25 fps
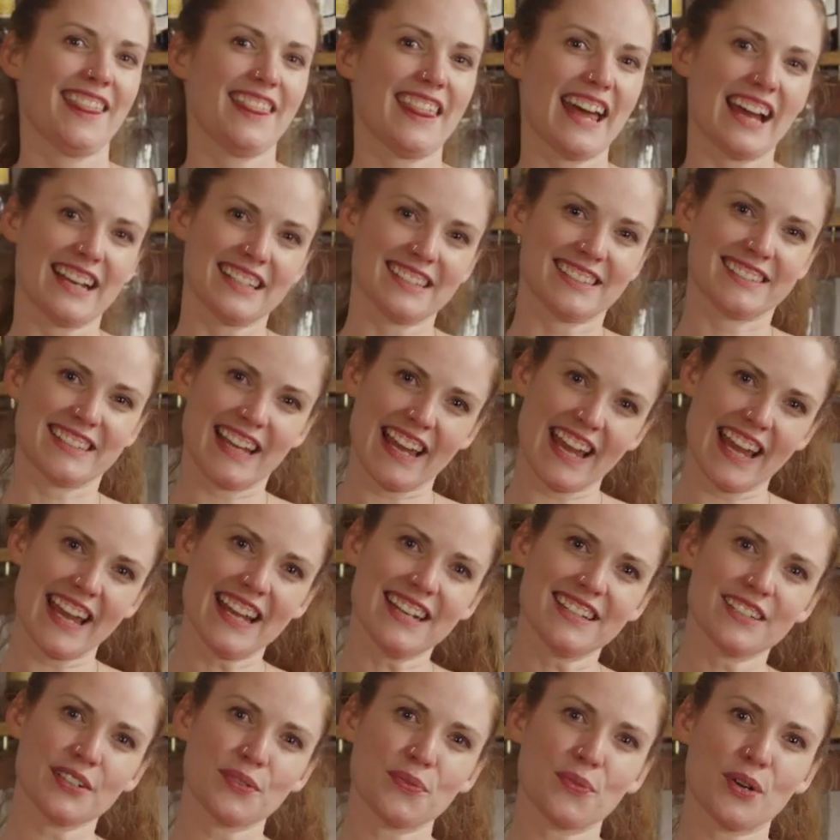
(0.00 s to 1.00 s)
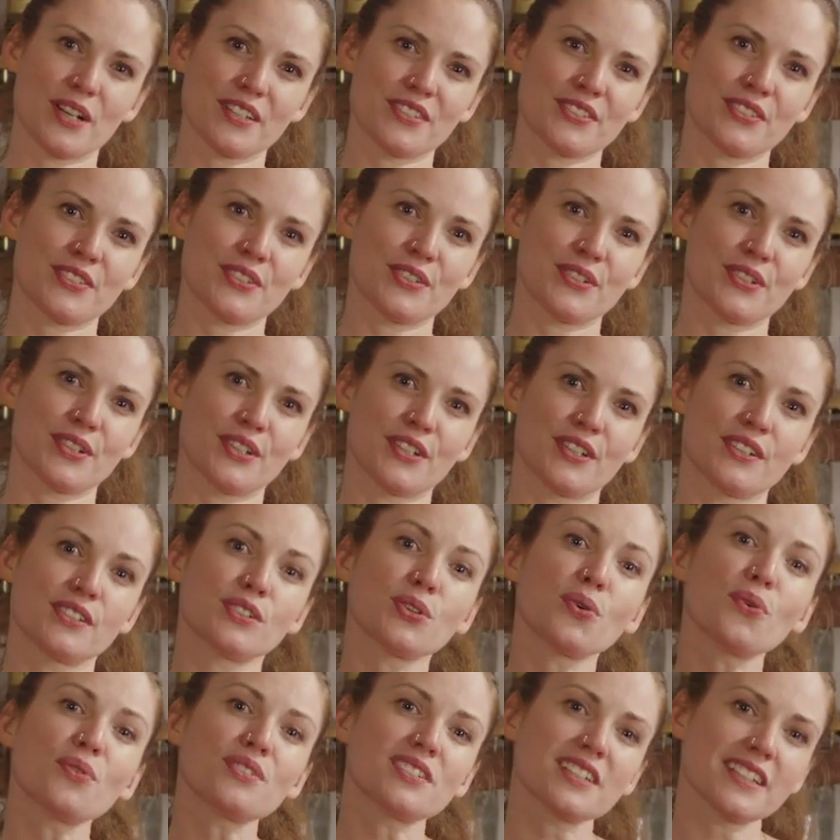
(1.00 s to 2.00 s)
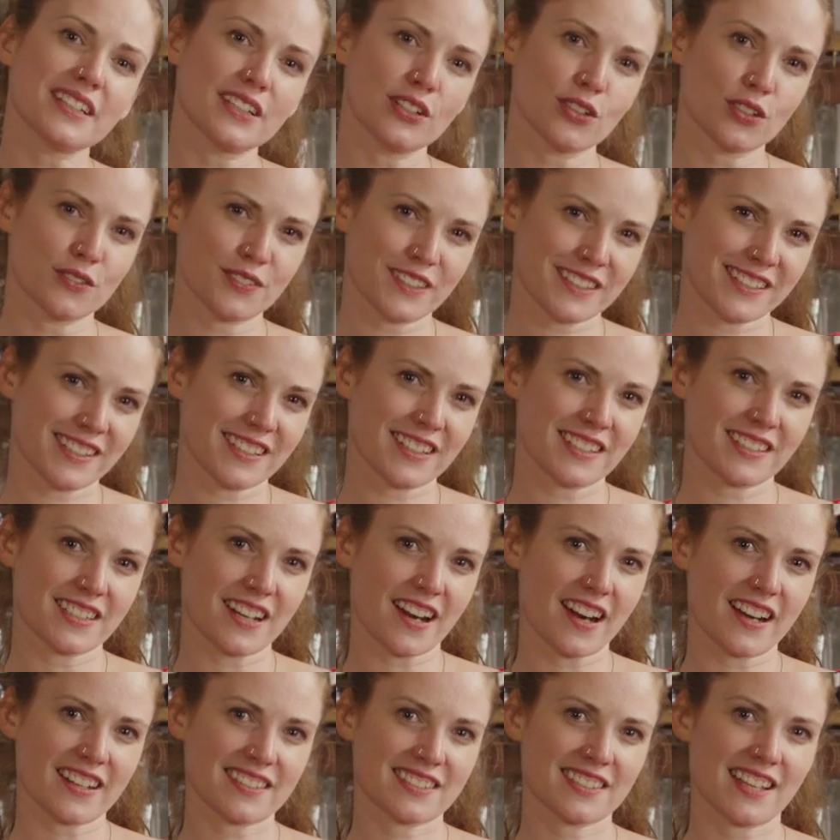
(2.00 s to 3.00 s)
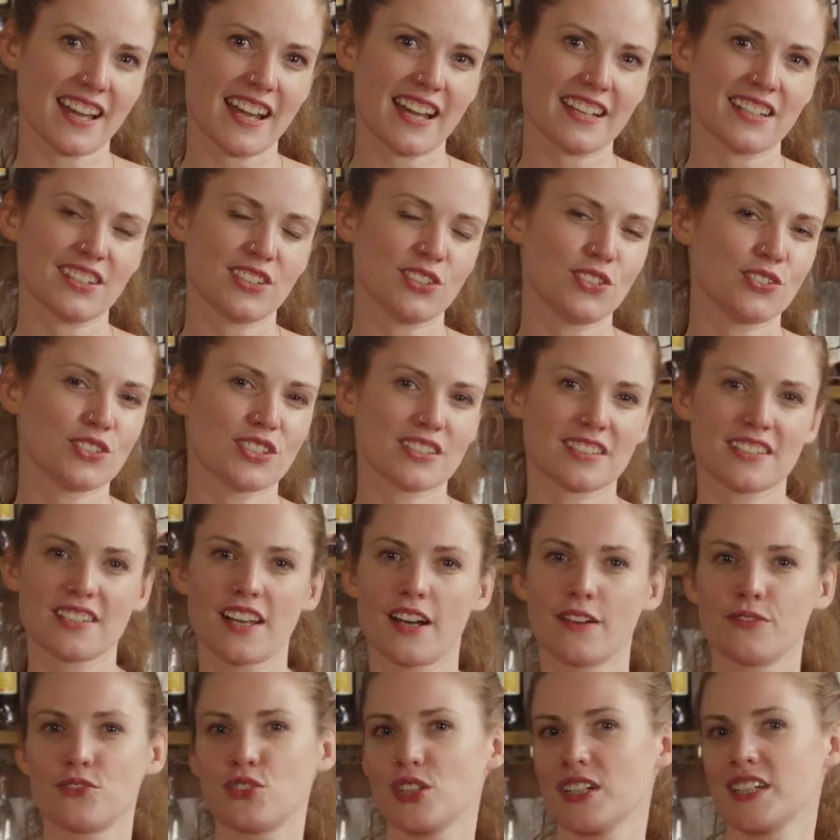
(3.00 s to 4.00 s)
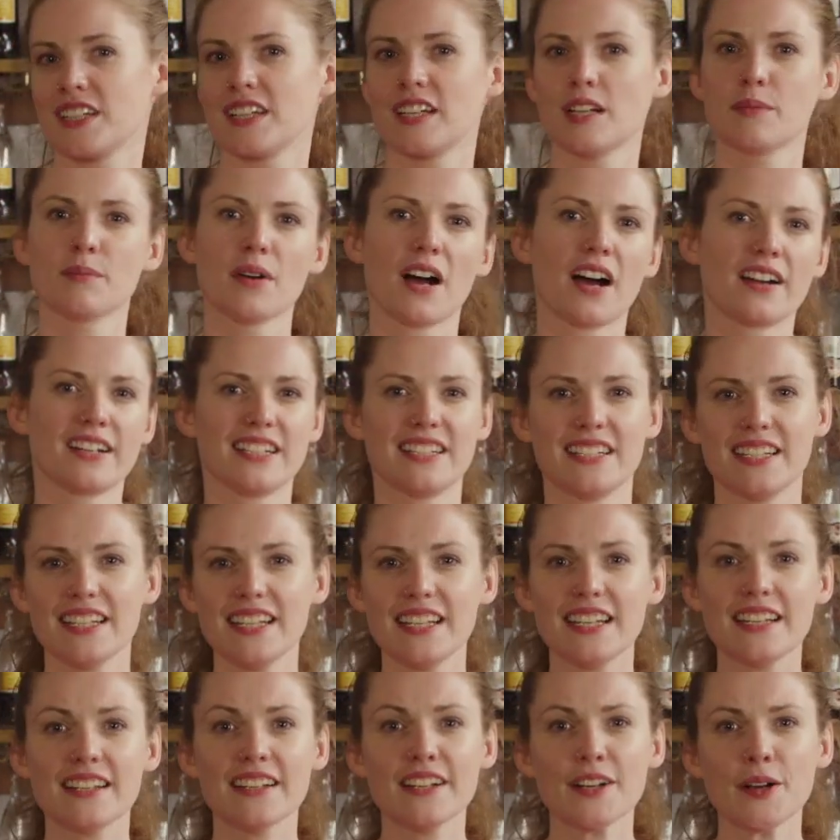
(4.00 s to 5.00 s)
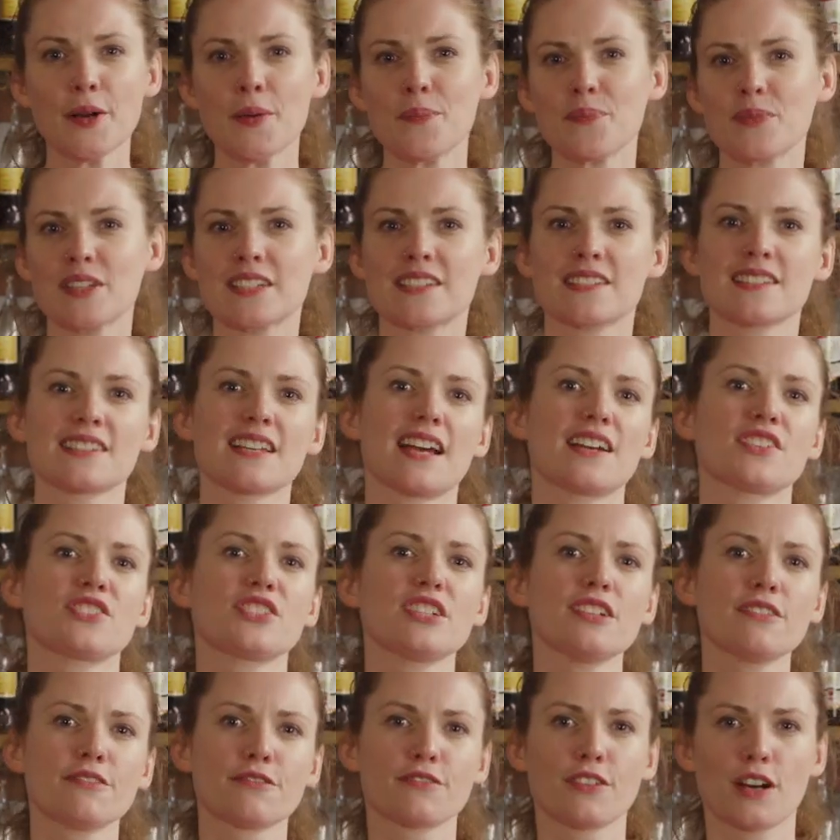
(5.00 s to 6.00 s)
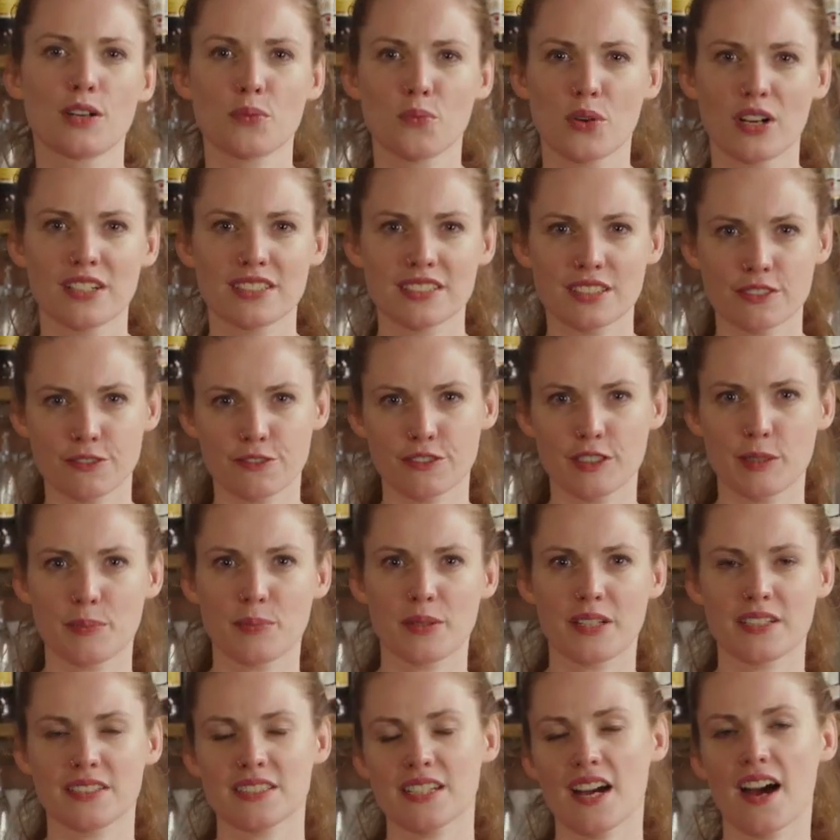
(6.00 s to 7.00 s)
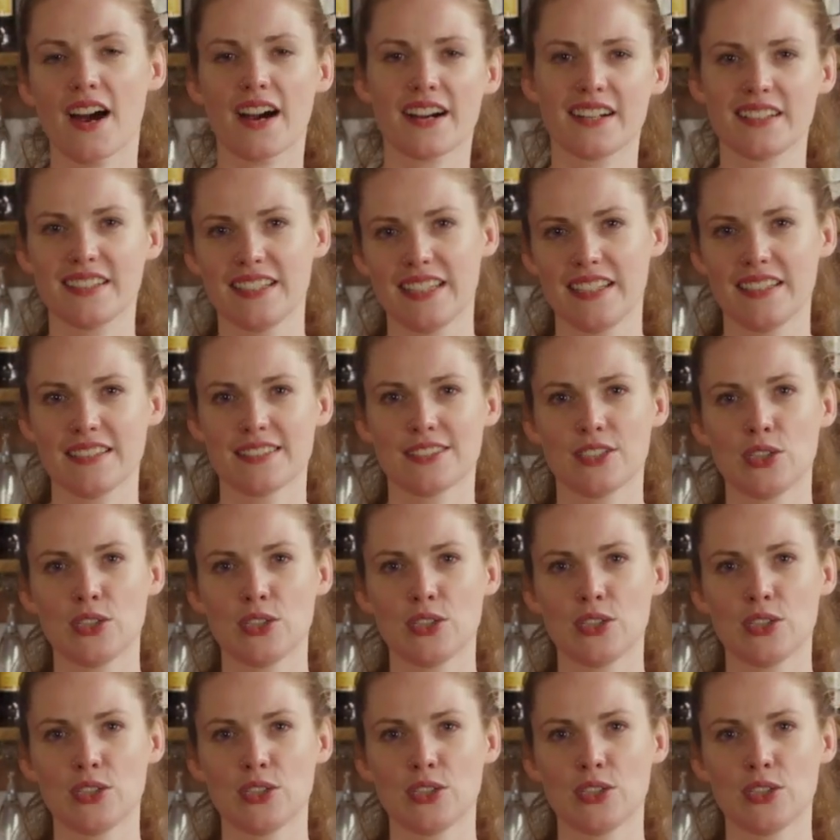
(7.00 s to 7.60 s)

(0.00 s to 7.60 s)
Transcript: That said, once you're totally over to the dark side and you just love drinking Amari neat, this is actually a fun one to flip entirely.